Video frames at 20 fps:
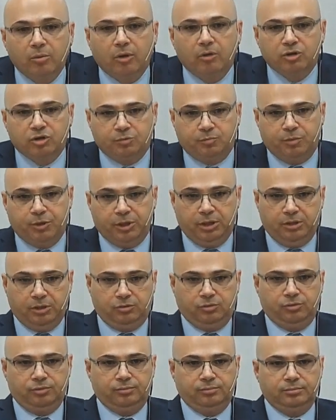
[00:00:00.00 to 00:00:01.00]
in your
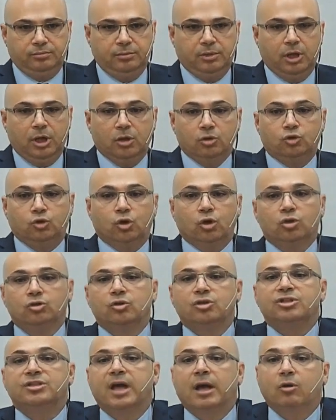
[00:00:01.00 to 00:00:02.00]
hand
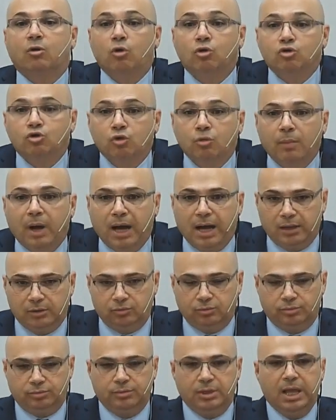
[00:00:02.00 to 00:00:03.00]
I give my spirit,
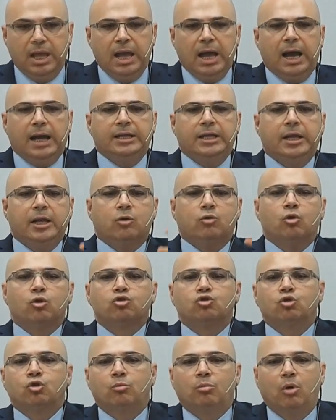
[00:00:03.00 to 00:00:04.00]
everything is
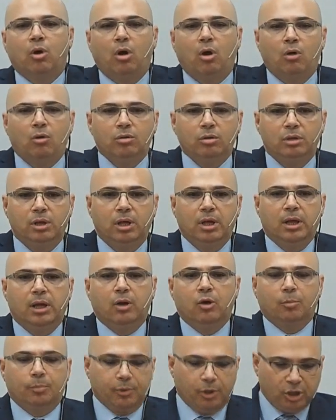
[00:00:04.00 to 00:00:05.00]
finished.
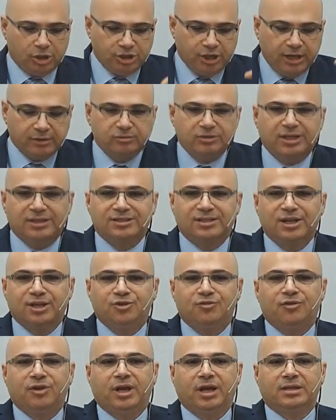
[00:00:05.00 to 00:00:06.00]
So
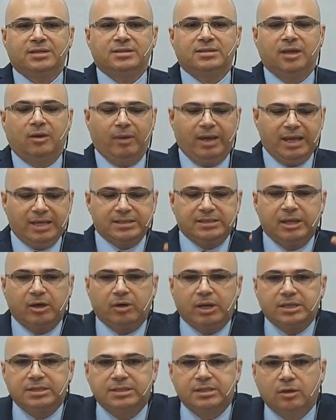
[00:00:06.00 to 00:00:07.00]
he finished the project
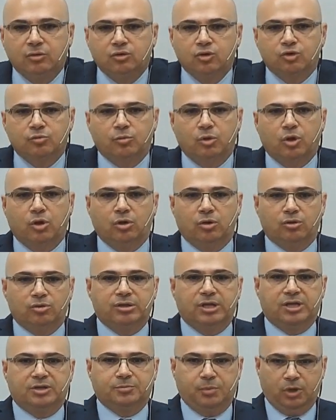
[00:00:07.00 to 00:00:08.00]
of sanctification, the
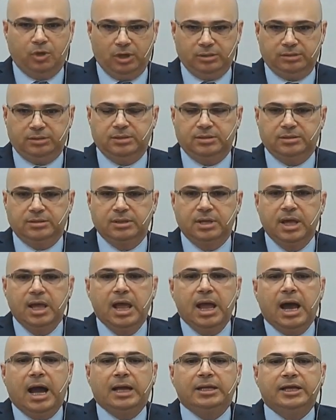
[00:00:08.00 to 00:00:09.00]
restoration of the walls
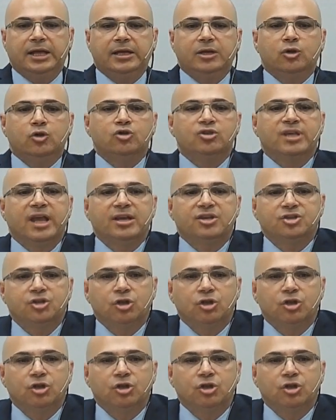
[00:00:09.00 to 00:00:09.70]
and the gates.